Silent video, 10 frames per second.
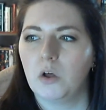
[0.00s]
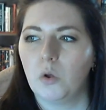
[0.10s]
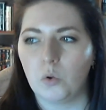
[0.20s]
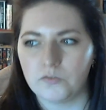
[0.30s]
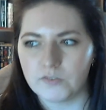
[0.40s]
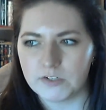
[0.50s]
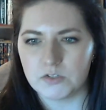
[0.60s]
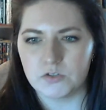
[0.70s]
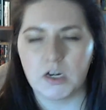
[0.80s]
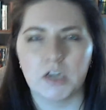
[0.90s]
old
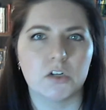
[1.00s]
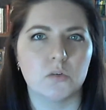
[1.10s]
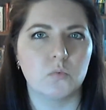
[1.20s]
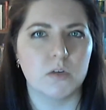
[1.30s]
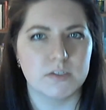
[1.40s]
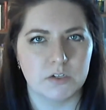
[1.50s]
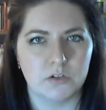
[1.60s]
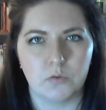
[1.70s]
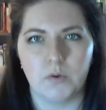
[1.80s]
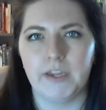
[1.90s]
fitness tracker
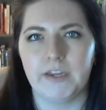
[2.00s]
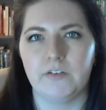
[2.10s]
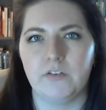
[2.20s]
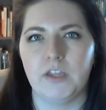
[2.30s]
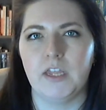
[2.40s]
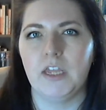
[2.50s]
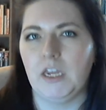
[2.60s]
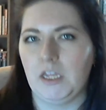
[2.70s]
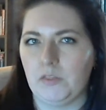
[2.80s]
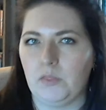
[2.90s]
wasn't quite
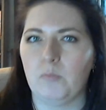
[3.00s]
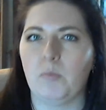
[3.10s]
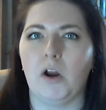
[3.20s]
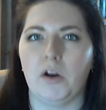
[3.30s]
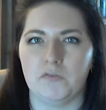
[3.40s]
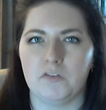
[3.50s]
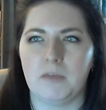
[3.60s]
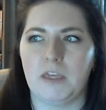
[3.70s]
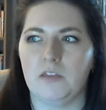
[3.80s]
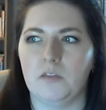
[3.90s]
hitting the bar for
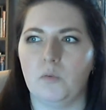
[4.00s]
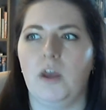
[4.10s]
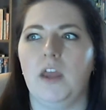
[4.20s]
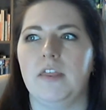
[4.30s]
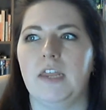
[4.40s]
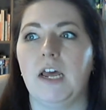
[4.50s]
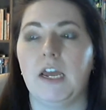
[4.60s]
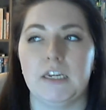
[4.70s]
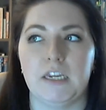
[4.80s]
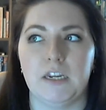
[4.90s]
me the way that
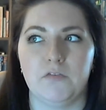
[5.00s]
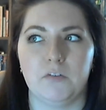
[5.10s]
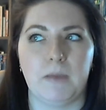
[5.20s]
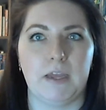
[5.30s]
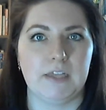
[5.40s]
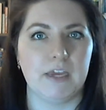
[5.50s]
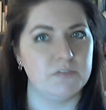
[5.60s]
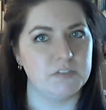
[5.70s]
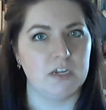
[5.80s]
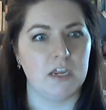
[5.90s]
I need for my
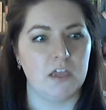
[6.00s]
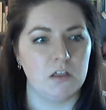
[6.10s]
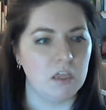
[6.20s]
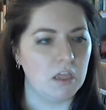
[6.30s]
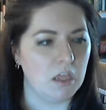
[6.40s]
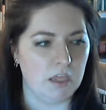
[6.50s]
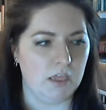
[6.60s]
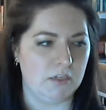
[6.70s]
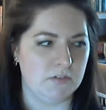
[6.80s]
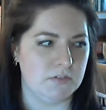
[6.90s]
lifestyle.
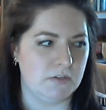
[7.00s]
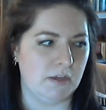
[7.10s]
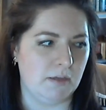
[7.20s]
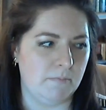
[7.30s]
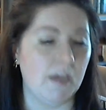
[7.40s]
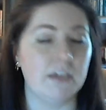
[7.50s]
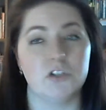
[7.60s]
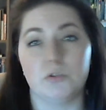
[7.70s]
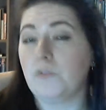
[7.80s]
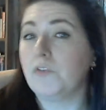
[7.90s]
And I can
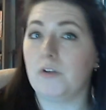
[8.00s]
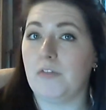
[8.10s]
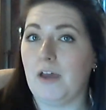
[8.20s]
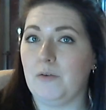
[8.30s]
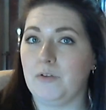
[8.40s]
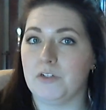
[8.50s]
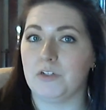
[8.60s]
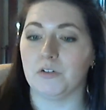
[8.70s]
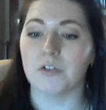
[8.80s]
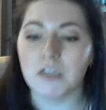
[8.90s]
do a review on that one
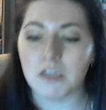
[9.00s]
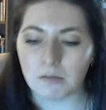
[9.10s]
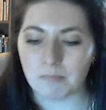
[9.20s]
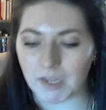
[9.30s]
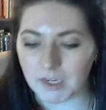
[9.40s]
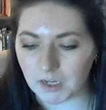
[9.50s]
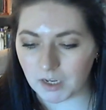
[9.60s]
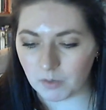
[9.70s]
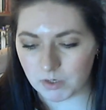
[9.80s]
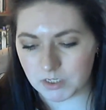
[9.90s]
too. But
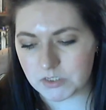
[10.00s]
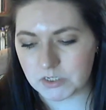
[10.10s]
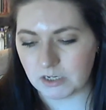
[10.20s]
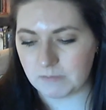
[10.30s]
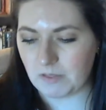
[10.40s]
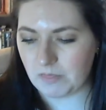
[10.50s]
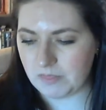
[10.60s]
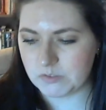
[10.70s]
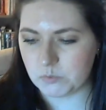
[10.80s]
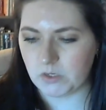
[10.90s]
I wanted to talk about
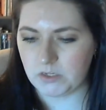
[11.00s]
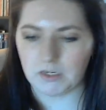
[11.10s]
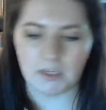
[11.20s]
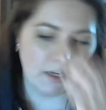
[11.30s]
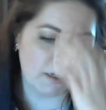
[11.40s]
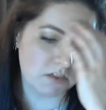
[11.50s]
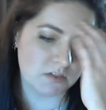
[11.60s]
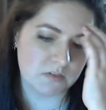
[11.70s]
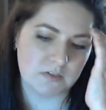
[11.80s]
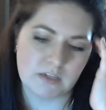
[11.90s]
this one, and I can
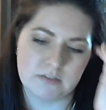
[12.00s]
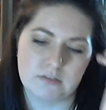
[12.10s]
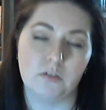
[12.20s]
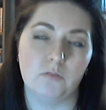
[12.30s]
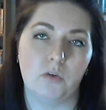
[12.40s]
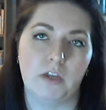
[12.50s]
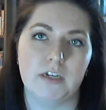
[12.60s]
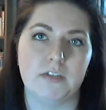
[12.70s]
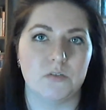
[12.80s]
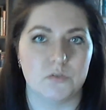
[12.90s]
discuss Lumoid
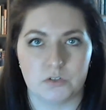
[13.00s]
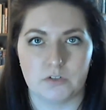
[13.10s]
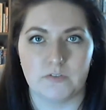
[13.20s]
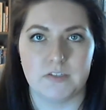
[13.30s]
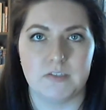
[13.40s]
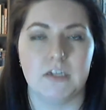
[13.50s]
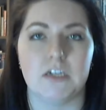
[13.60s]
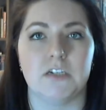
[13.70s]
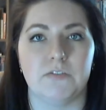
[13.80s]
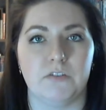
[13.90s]
as a service in
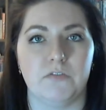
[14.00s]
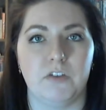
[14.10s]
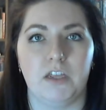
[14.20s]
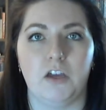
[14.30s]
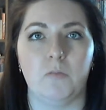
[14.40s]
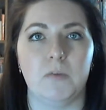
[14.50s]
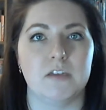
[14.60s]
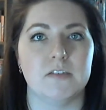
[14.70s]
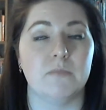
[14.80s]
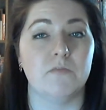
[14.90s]
a different video
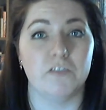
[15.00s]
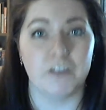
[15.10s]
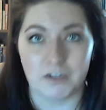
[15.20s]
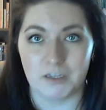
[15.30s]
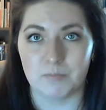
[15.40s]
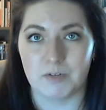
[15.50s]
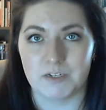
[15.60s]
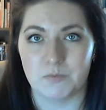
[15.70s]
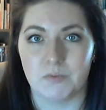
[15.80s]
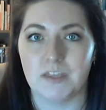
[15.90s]
because I'm very
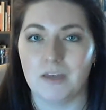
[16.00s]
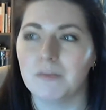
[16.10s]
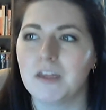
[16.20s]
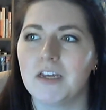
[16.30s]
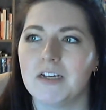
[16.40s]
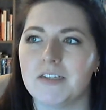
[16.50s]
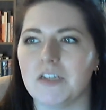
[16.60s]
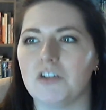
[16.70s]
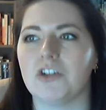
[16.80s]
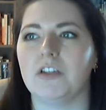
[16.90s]
impressed with them.
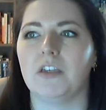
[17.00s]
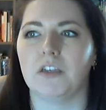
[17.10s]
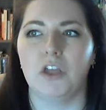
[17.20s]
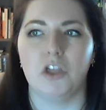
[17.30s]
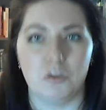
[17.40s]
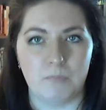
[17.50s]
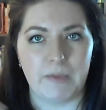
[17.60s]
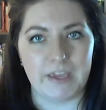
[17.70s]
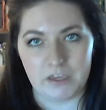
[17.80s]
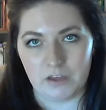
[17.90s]
Essentially, you
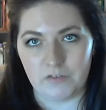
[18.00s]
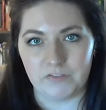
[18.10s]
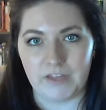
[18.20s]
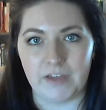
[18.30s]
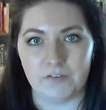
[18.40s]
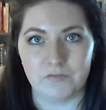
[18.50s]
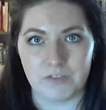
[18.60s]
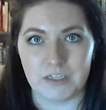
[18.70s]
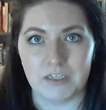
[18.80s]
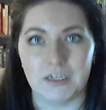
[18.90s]
pay a flat
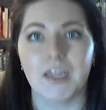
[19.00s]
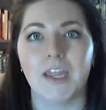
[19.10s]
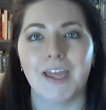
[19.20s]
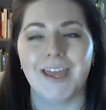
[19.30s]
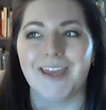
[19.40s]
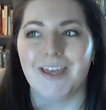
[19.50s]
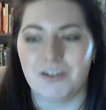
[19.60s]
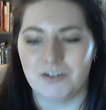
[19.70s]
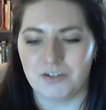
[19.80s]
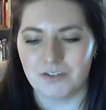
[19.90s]
fee
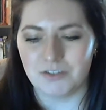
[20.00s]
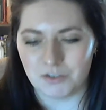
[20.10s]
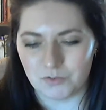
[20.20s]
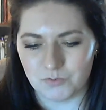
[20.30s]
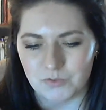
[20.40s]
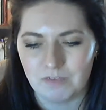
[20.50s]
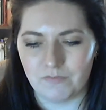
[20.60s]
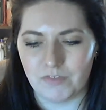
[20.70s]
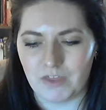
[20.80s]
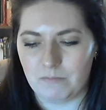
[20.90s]
and you
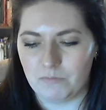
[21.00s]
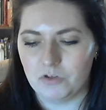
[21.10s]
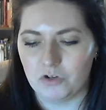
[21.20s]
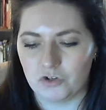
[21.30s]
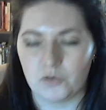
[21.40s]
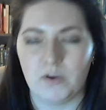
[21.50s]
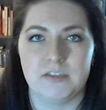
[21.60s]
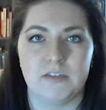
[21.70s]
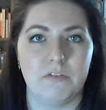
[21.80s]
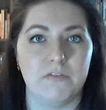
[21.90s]
give them your
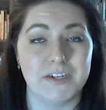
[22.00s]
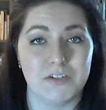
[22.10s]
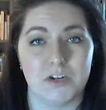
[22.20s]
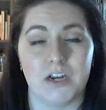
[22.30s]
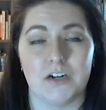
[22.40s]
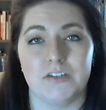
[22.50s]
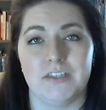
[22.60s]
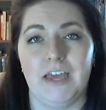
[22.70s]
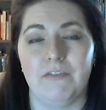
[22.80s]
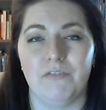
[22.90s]
choice of the fitness trackers
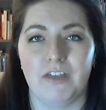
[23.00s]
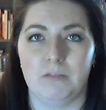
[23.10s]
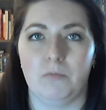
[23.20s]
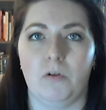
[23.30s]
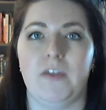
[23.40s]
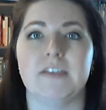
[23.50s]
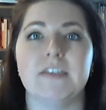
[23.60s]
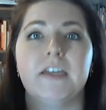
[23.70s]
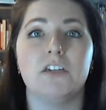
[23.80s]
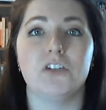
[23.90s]
they have available. They
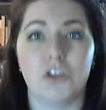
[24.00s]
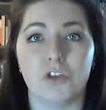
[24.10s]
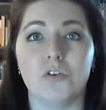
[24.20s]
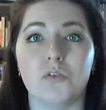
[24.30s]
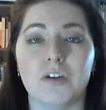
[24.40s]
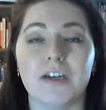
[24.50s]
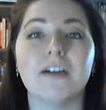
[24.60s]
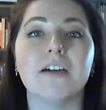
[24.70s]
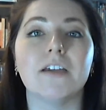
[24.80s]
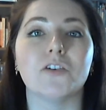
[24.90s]
send it to you
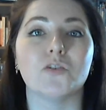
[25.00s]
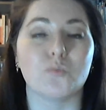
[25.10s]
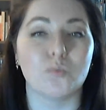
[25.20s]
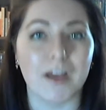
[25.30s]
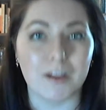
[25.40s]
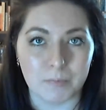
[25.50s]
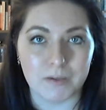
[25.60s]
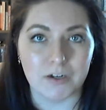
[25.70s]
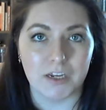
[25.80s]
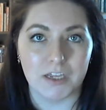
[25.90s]
in a trial
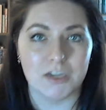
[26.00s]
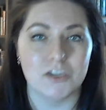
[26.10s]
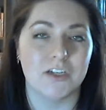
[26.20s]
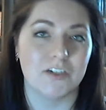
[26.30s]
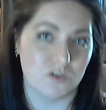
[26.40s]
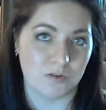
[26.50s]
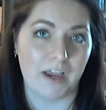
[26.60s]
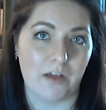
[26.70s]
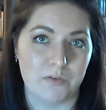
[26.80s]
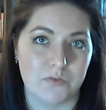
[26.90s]
period, and you get to
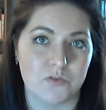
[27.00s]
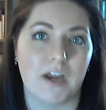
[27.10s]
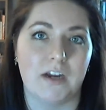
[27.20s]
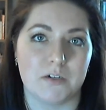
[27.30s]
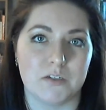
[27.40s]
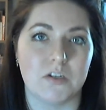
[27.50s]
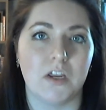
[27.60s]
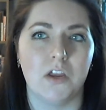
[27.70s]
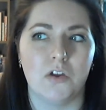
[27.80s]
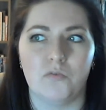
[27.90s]
try out those trackers
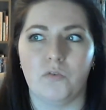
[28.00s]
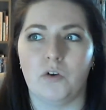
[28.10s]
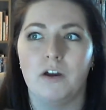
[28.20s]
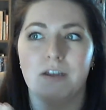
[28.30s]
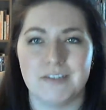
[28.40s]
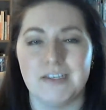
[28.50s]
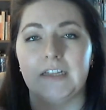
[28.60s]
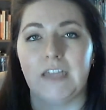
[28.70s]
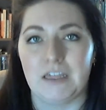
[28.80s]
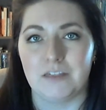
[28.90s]
for a
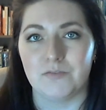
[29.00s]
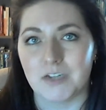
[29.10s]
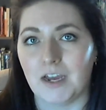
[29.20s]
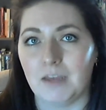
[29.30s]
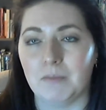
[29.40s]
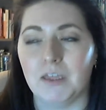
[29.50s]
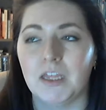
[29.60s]
set length of time.